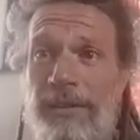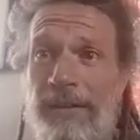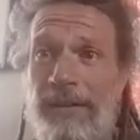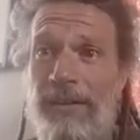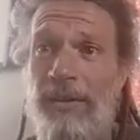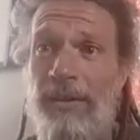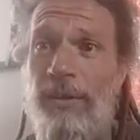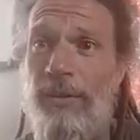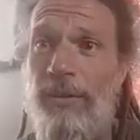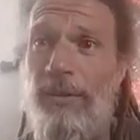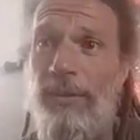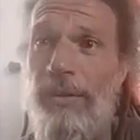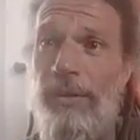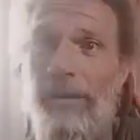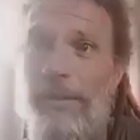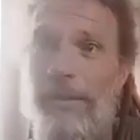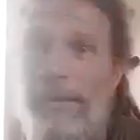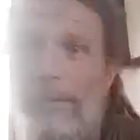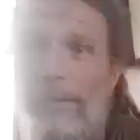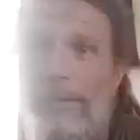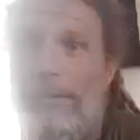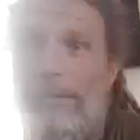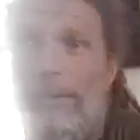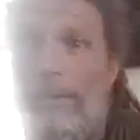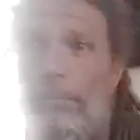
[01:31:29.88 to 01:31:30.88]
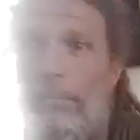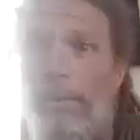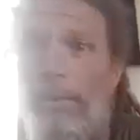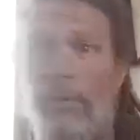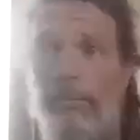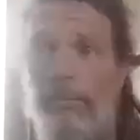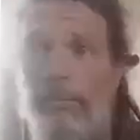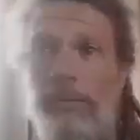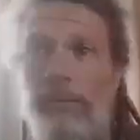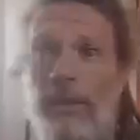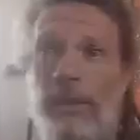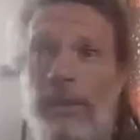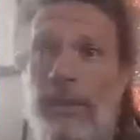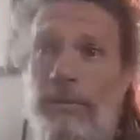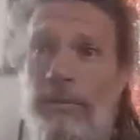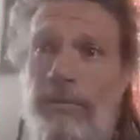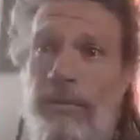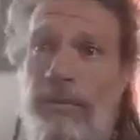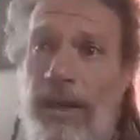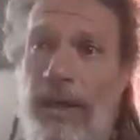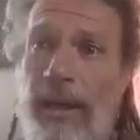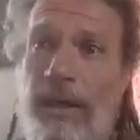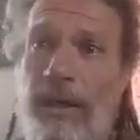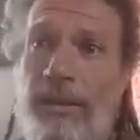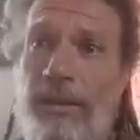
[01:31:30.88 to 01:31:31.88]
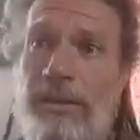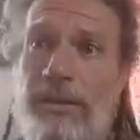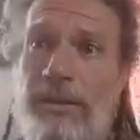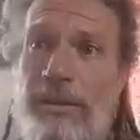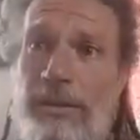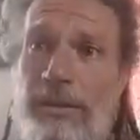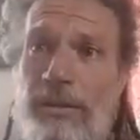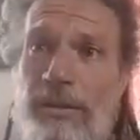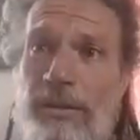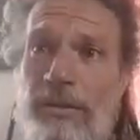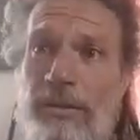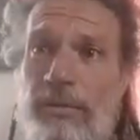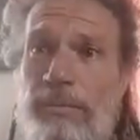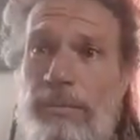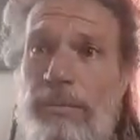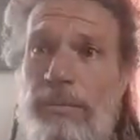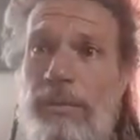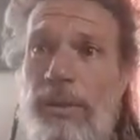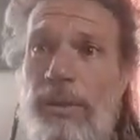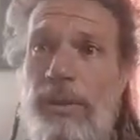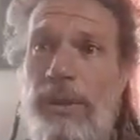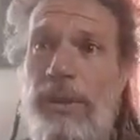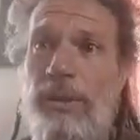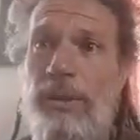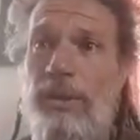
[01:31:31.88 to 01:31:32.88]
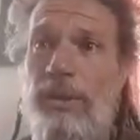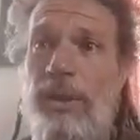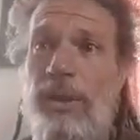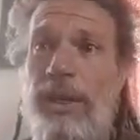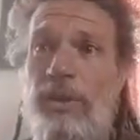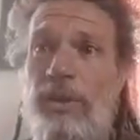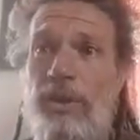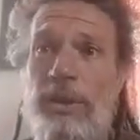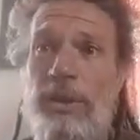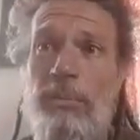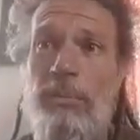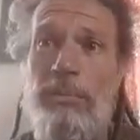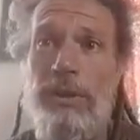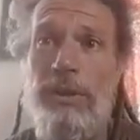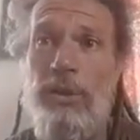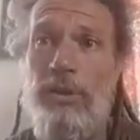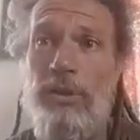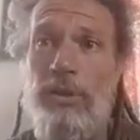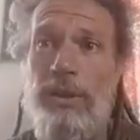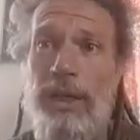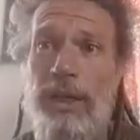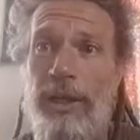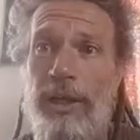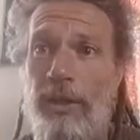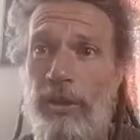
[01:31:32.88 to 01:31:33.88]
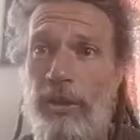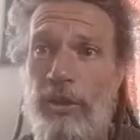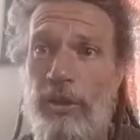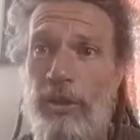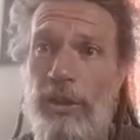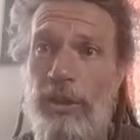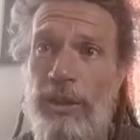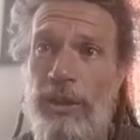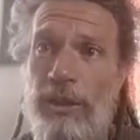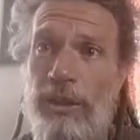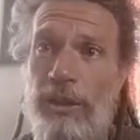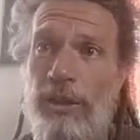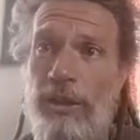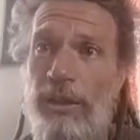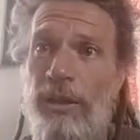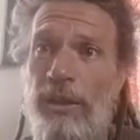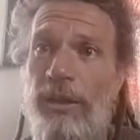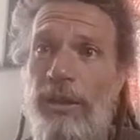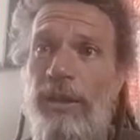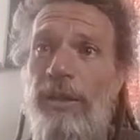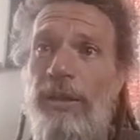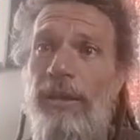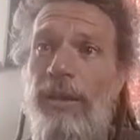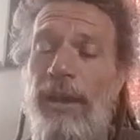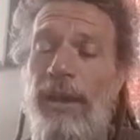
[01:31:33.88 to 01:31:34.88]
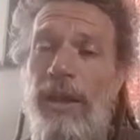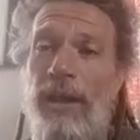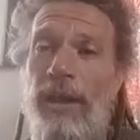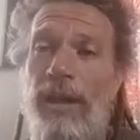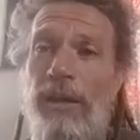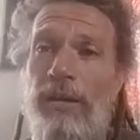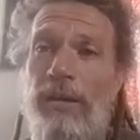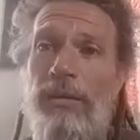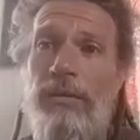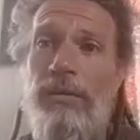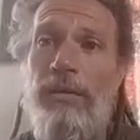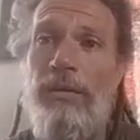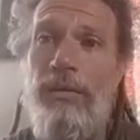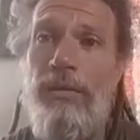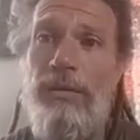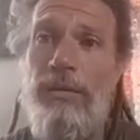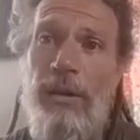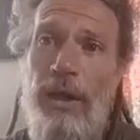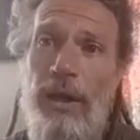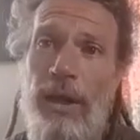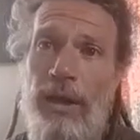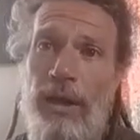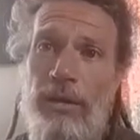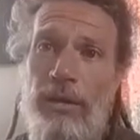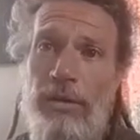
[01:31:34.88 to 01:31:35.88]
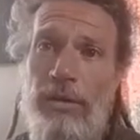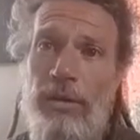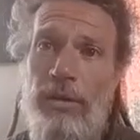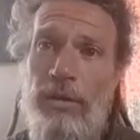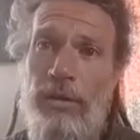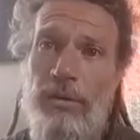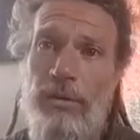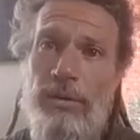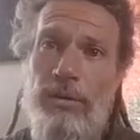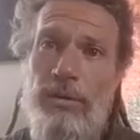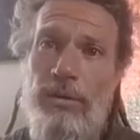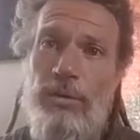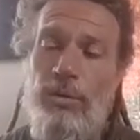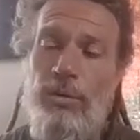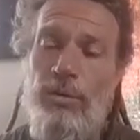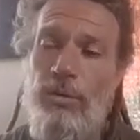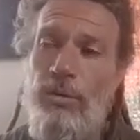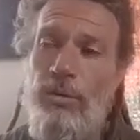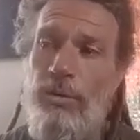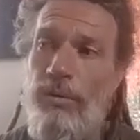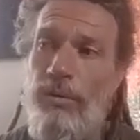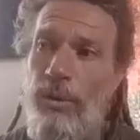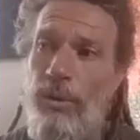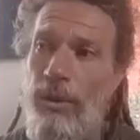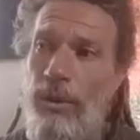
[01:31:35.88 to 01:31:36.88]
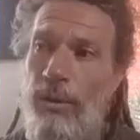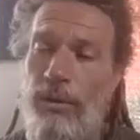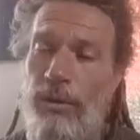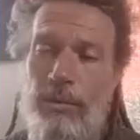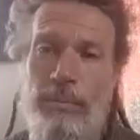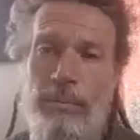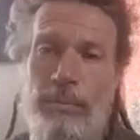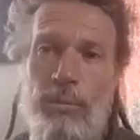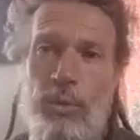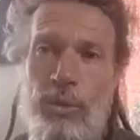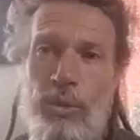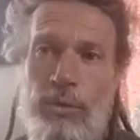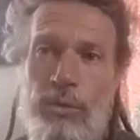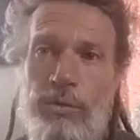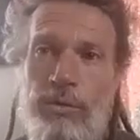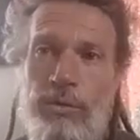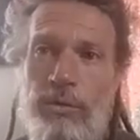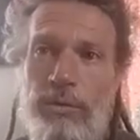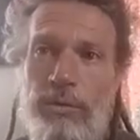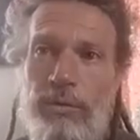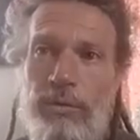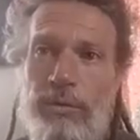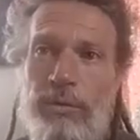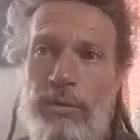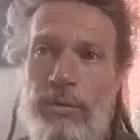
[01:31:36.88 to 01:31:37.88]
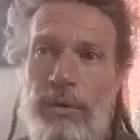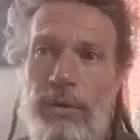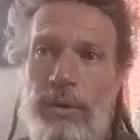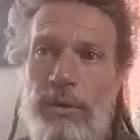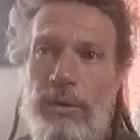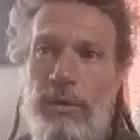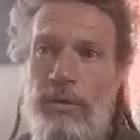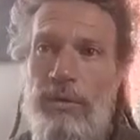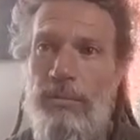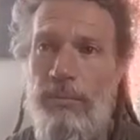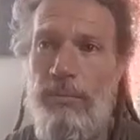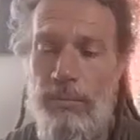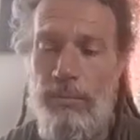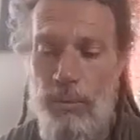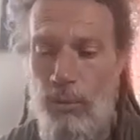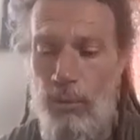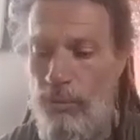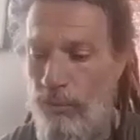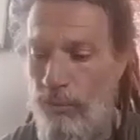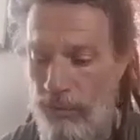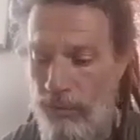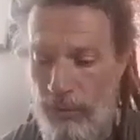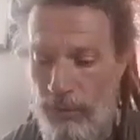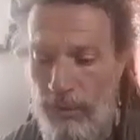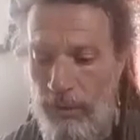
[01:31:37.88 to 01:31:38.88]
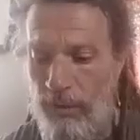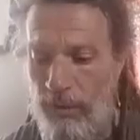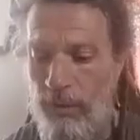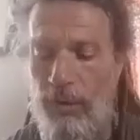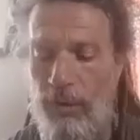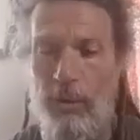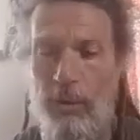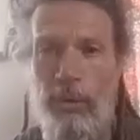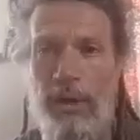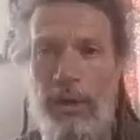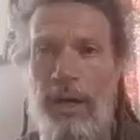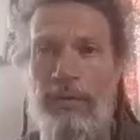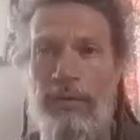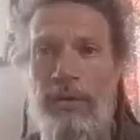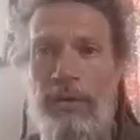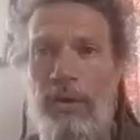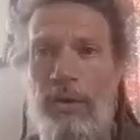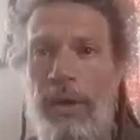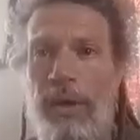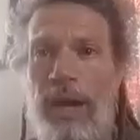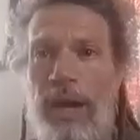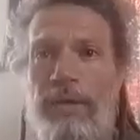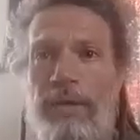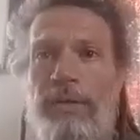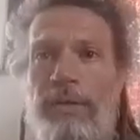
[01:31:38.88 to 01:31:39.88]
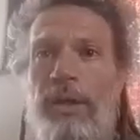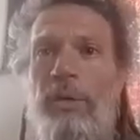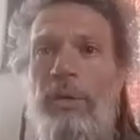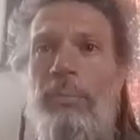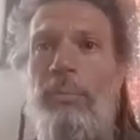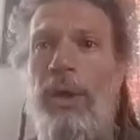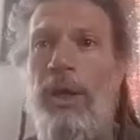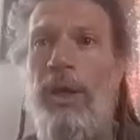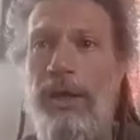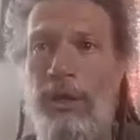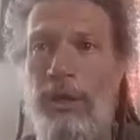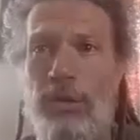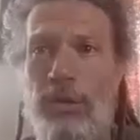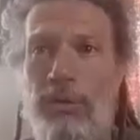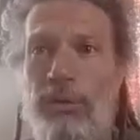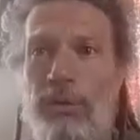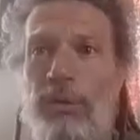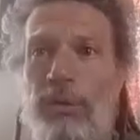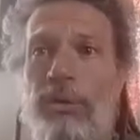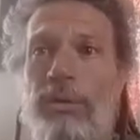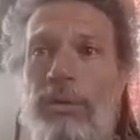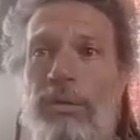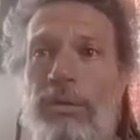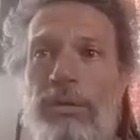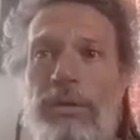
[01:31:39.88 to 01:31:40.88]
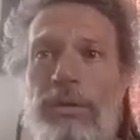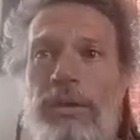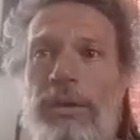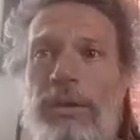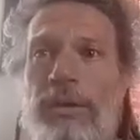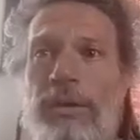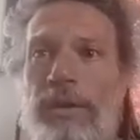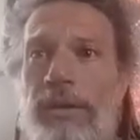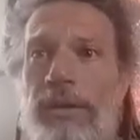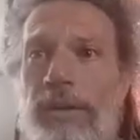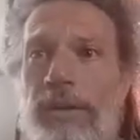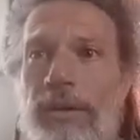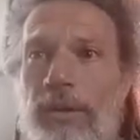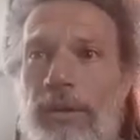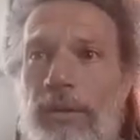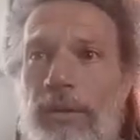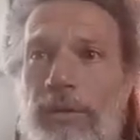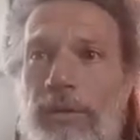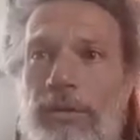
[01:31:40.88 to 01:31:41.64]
you know, to pump the lymphatic system, to actually build energy, and you know, to move, you know, whatever you have in your body through, you know,